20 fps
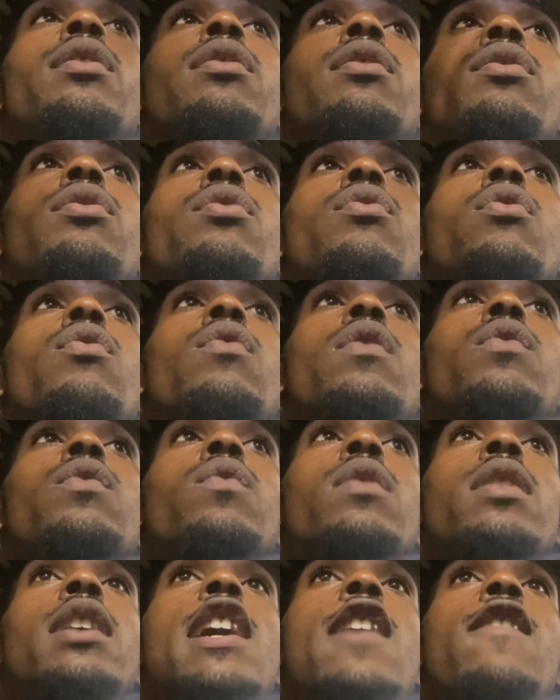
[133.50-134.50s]
you always
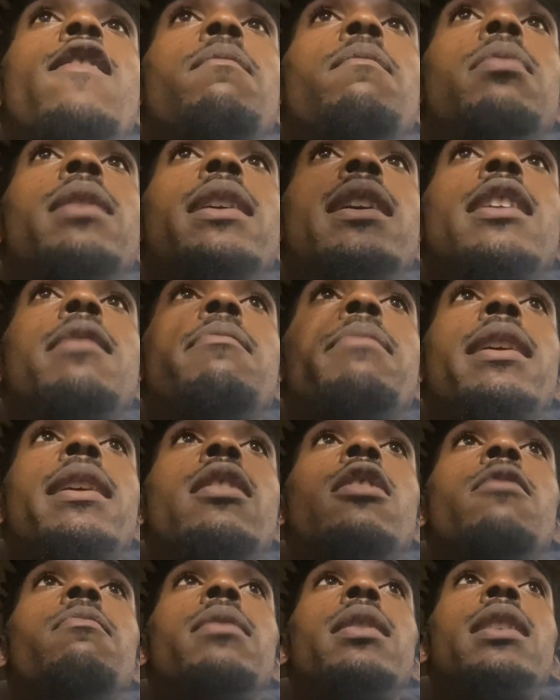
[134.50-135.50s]
wanna have a plan,
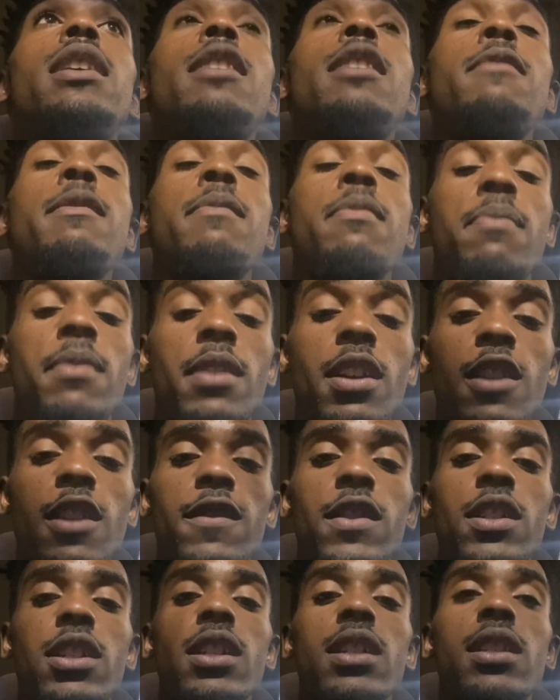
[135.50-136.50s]
backup plan, and be prepared
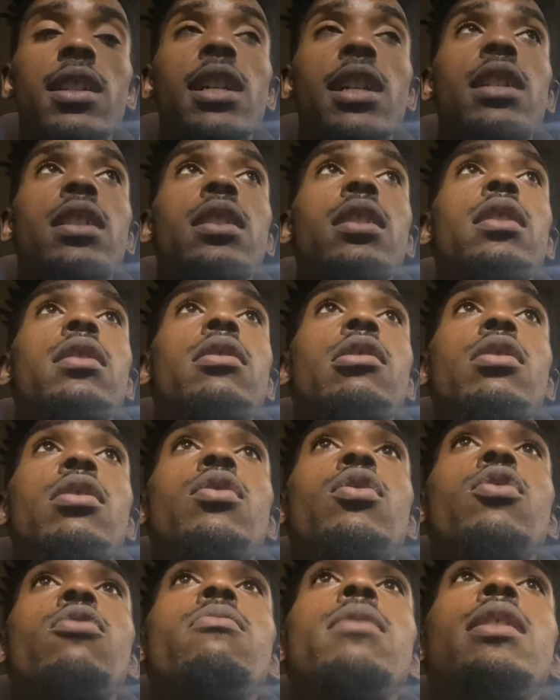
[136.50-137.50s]
for shit type shit. So you
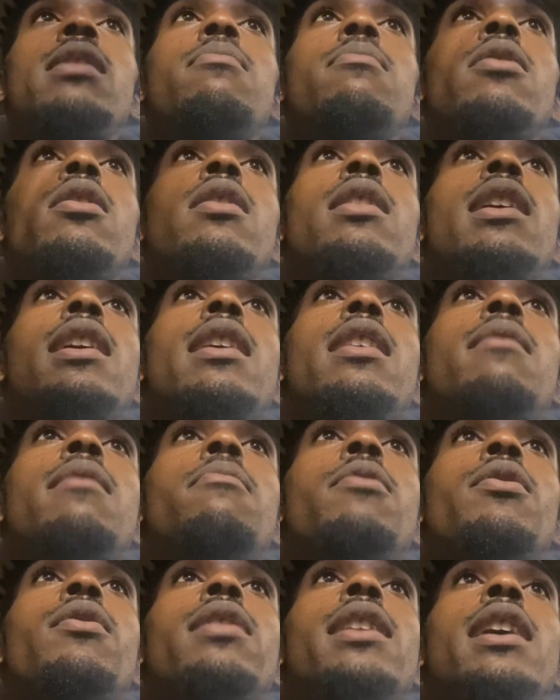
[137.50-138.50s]
know me, bro, like,
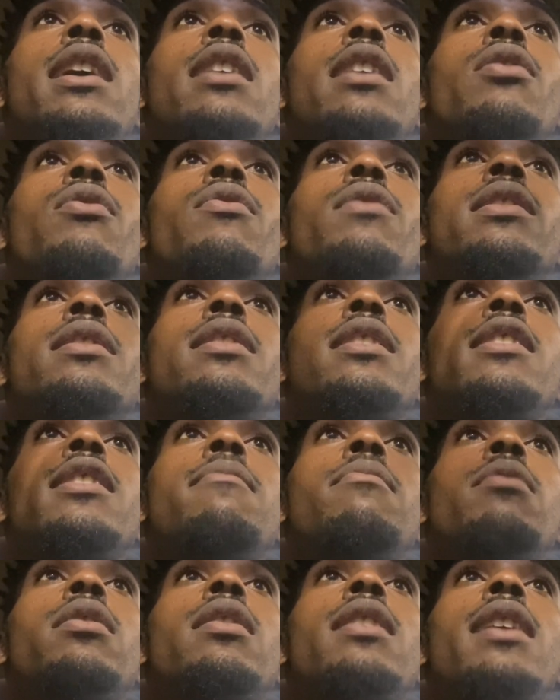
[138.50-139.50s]
bro, like I always
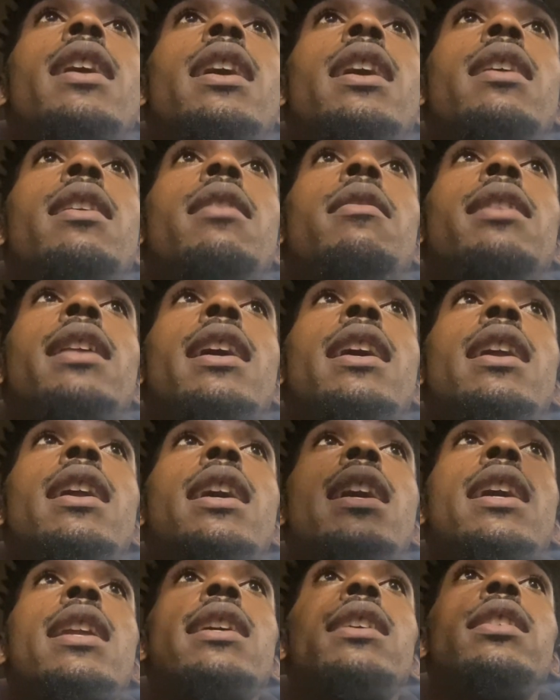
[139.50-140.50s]
said, bro, I'm glad I
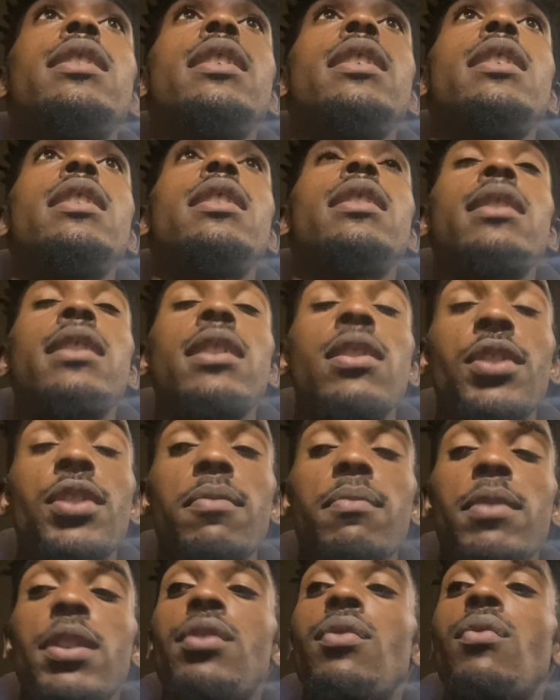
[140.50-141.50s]
got that shit instilled
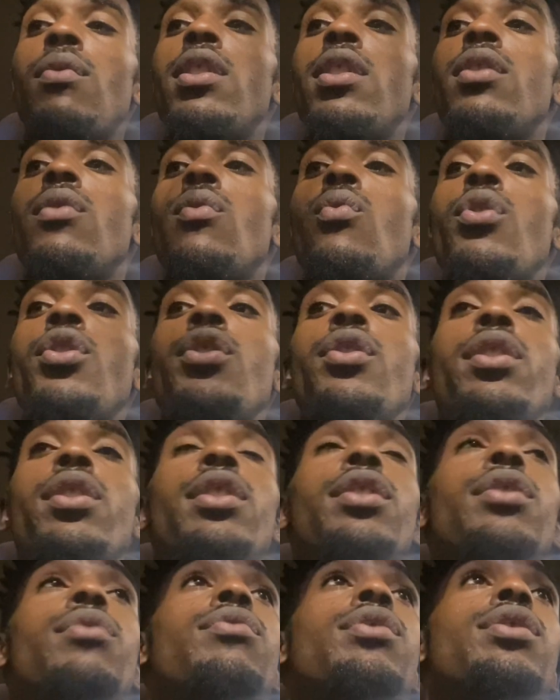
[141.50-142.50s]
in me to wanna work
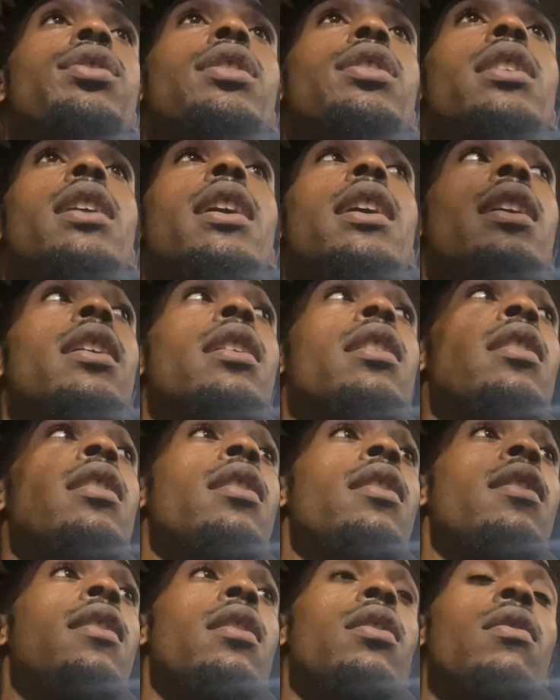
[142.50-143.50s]
and do shit. Like,
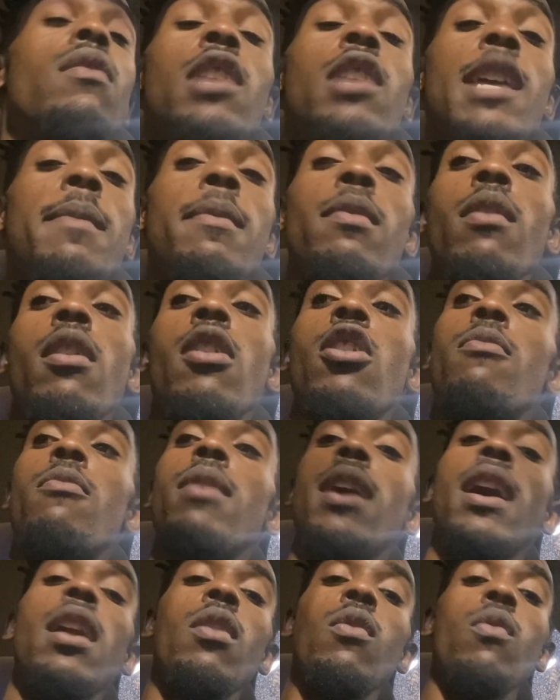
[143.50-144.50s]
don't get me wrong,
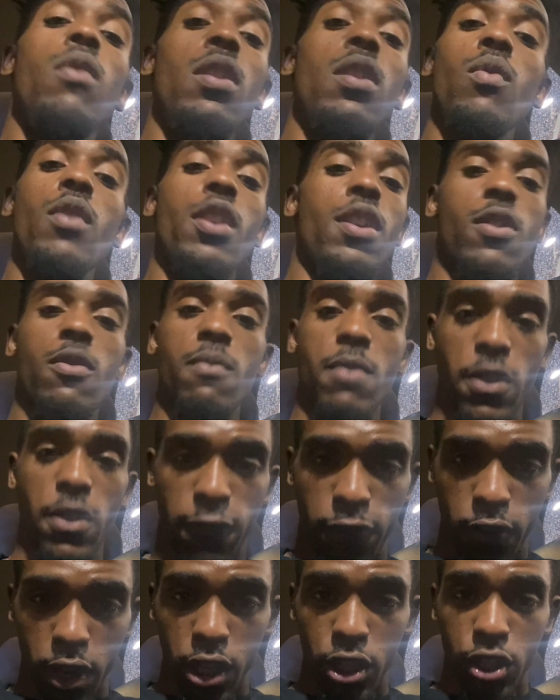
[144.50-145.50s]
bro, I don't wanna work no
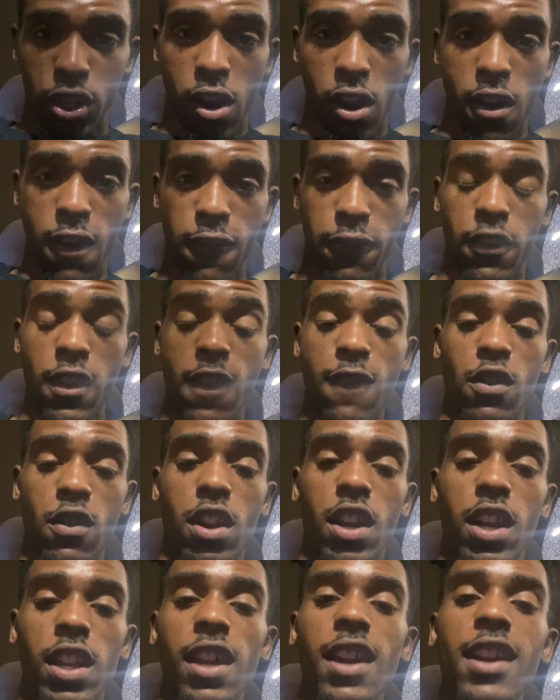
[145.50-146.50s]
motherfucking job forever,
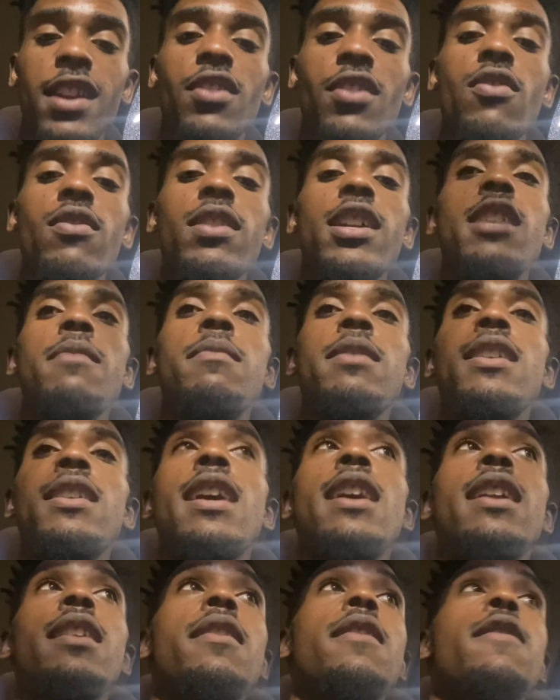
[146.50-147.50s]
cause like, don't get me
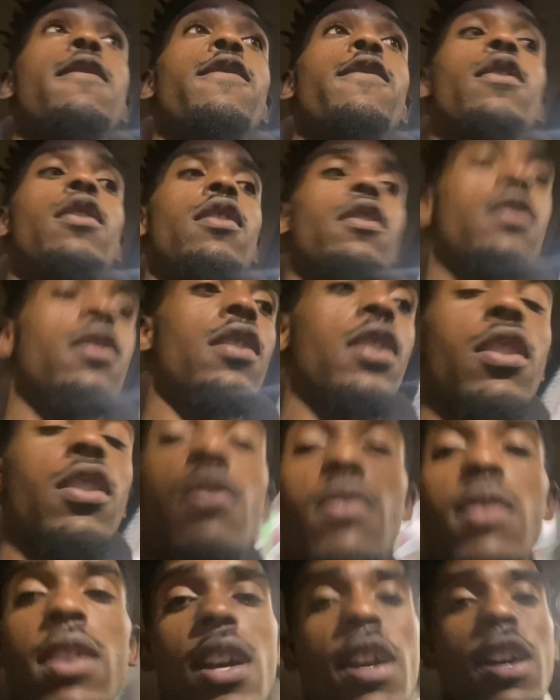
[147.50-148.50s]
goddamn fucked up,
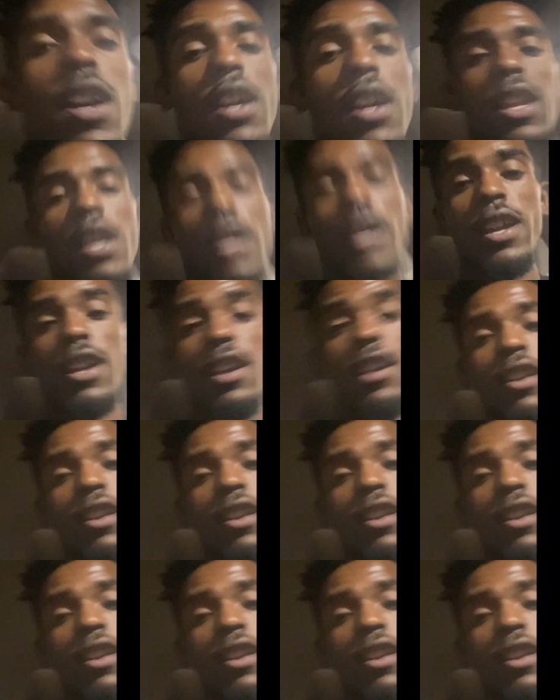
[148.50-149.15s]
cause god, like,